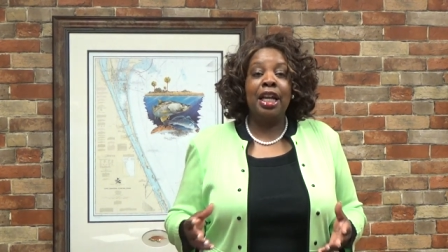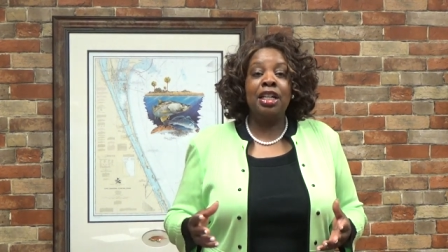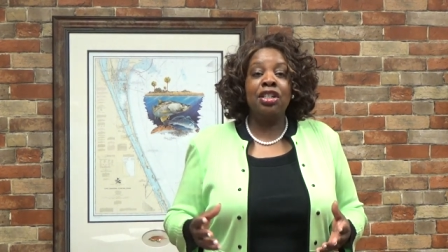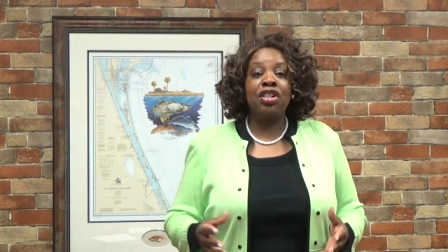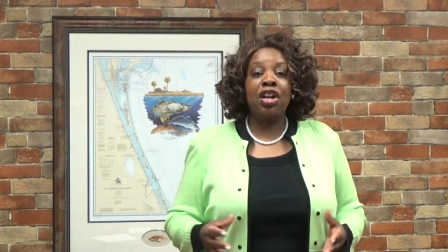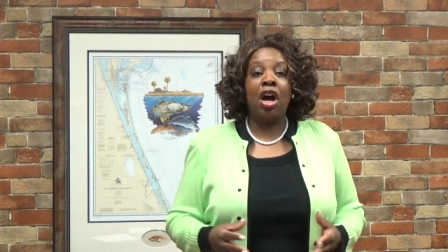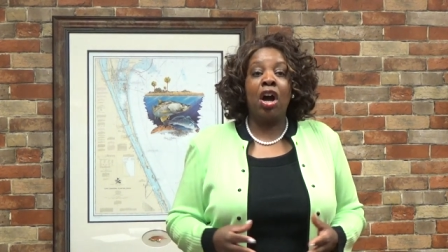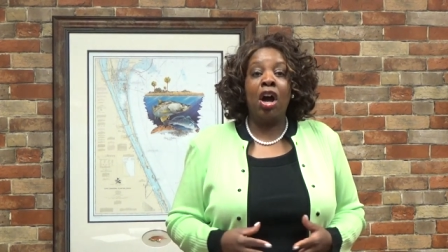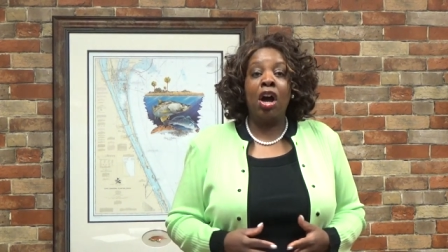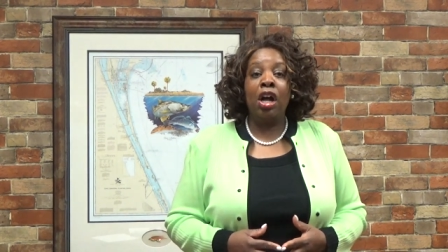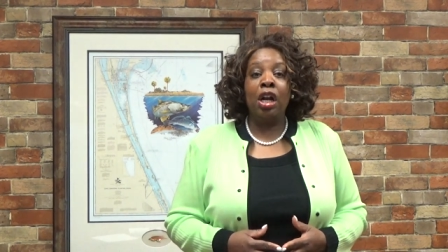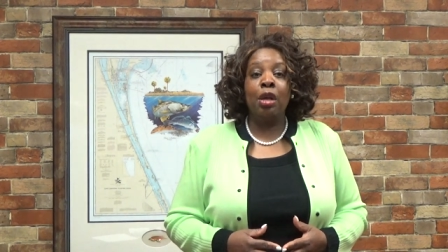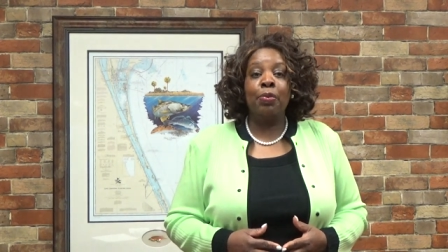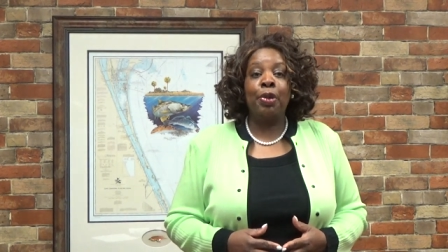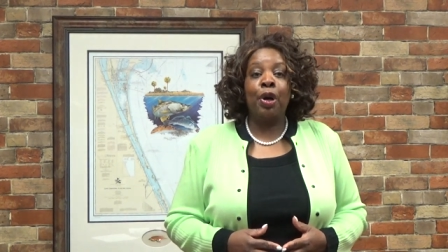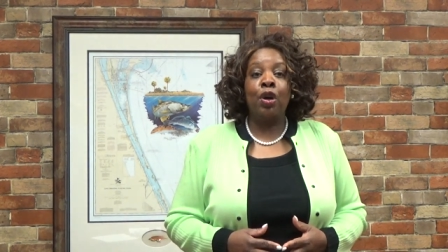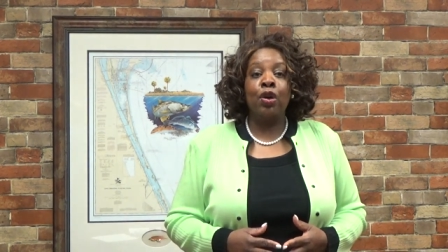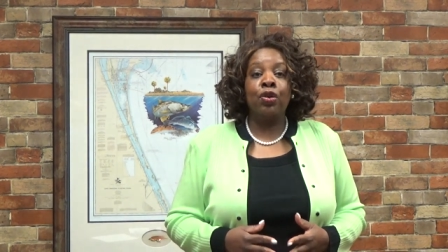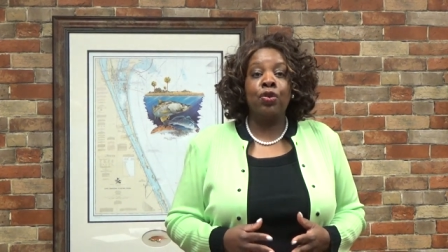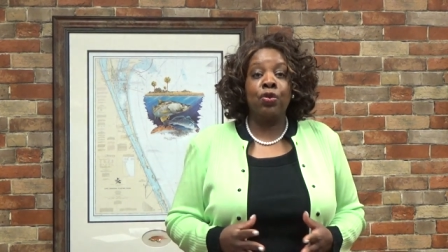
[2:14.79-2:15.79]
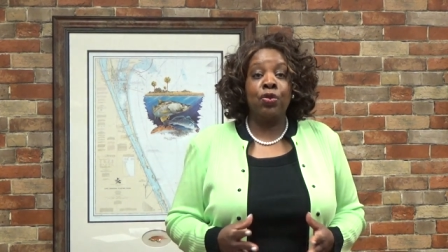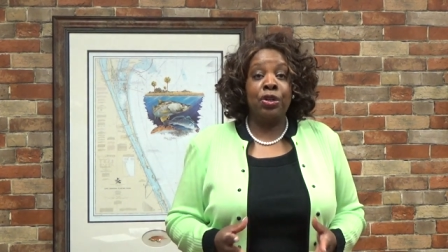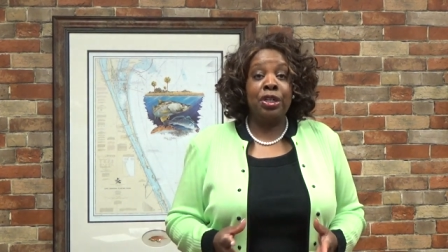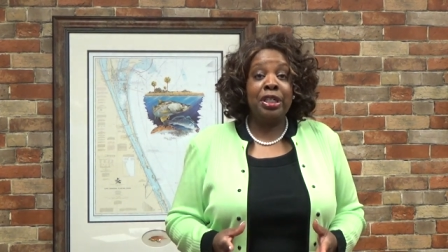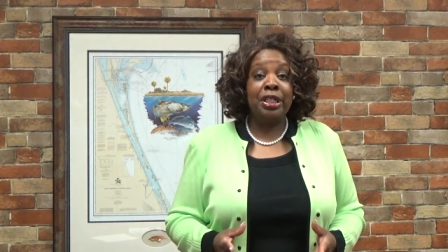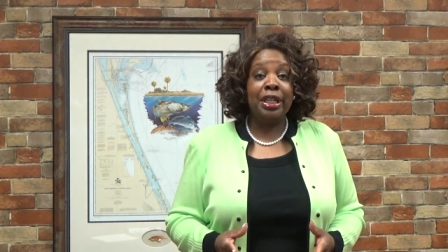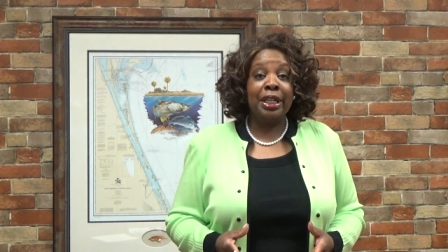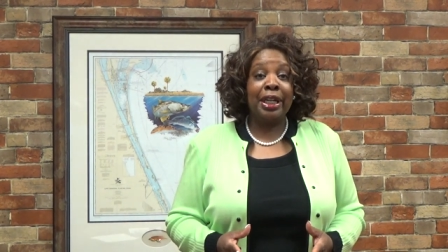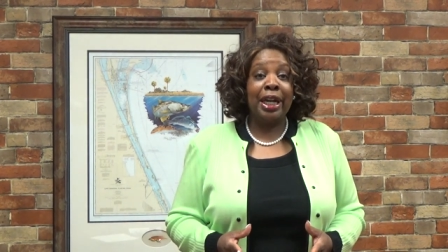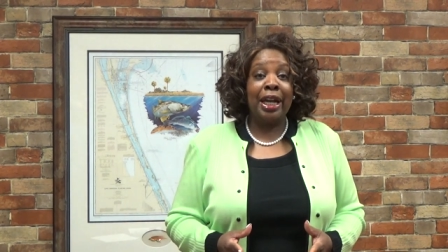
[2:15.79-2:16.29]
is all about
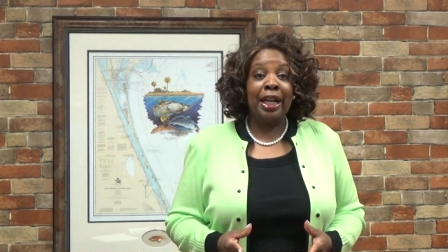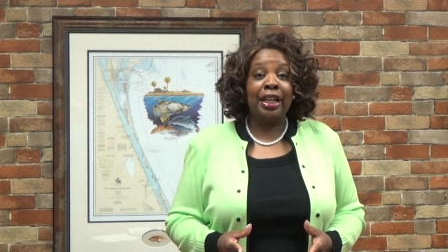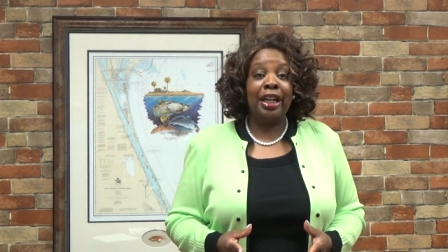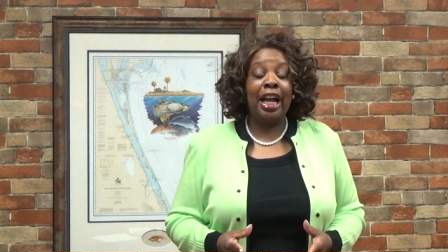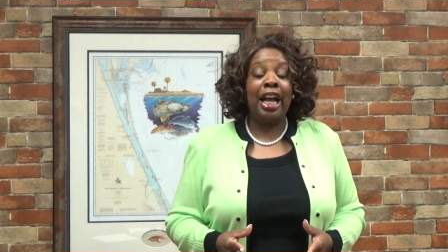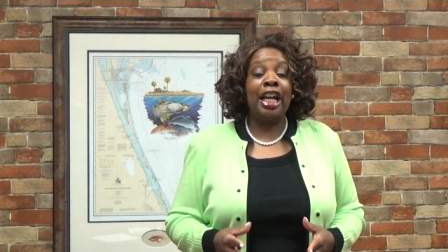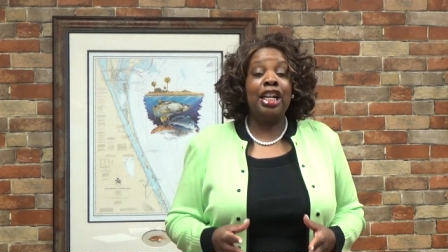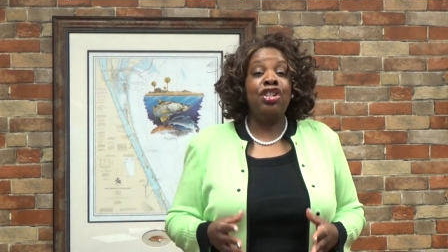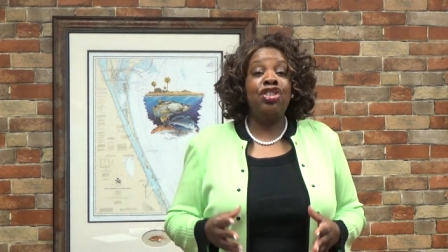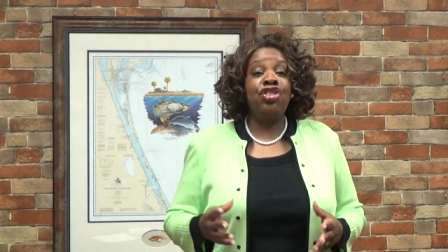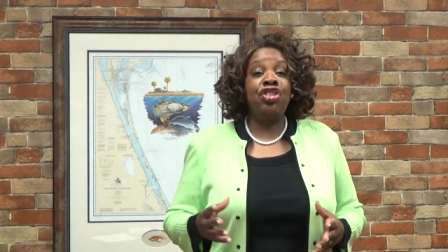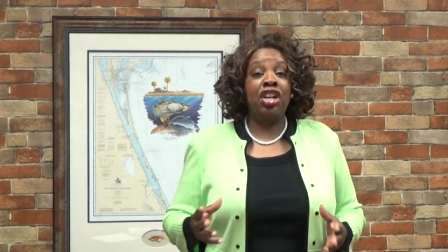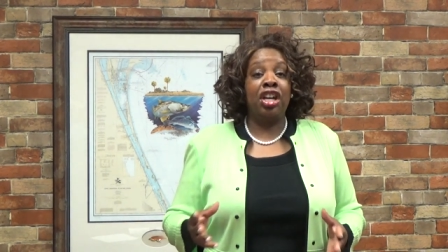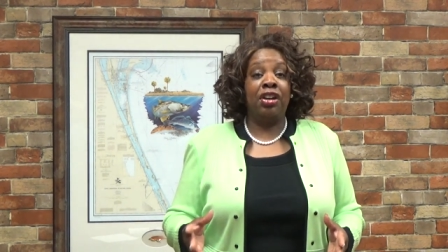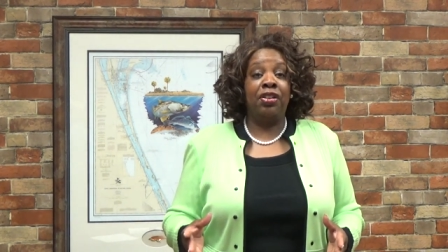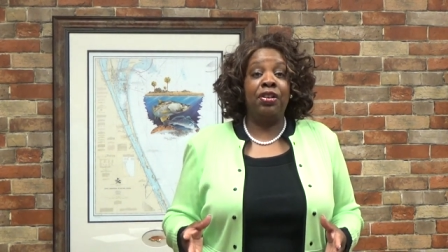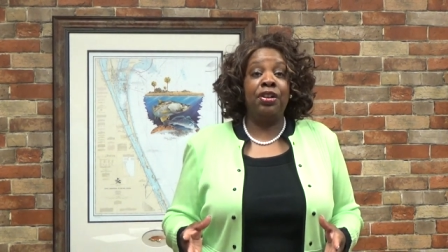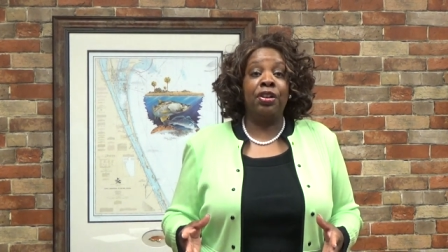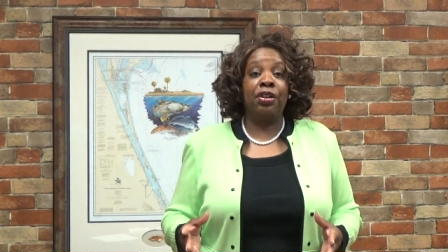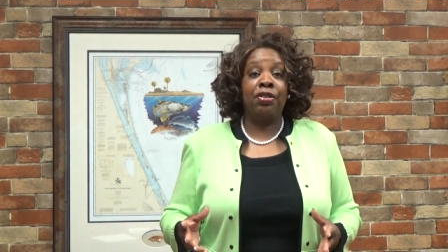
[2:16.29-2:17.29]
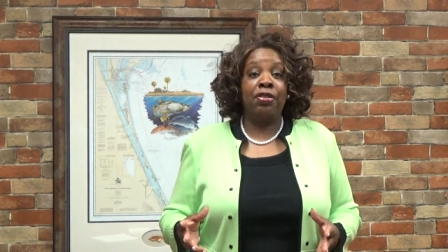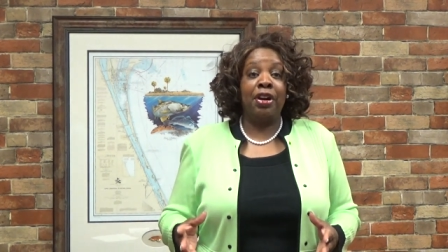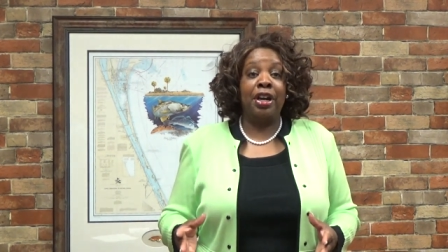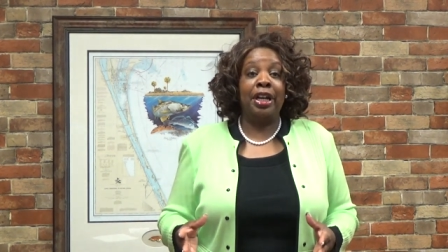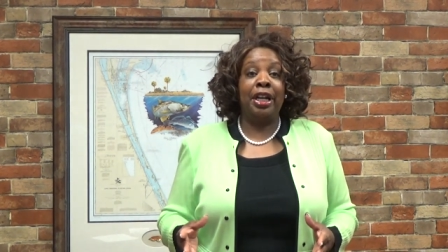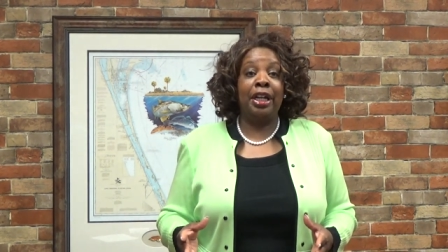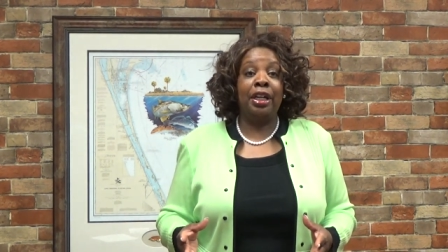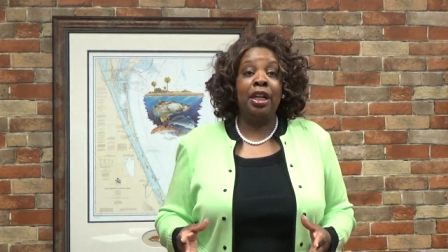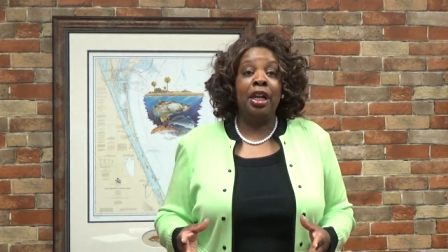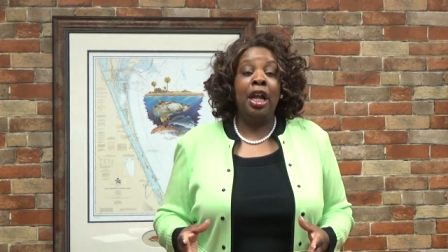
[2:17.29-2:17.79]
growing together and sharing the
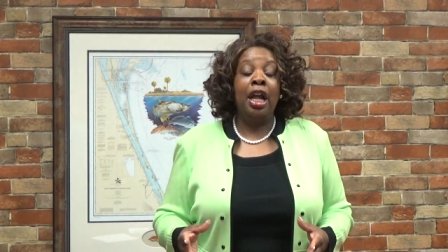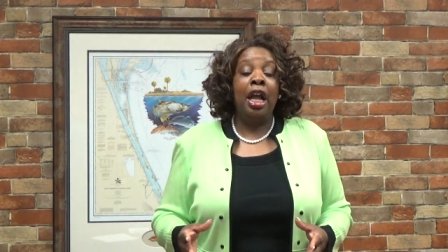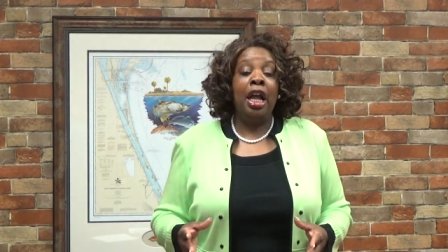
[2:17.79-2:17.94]
credit.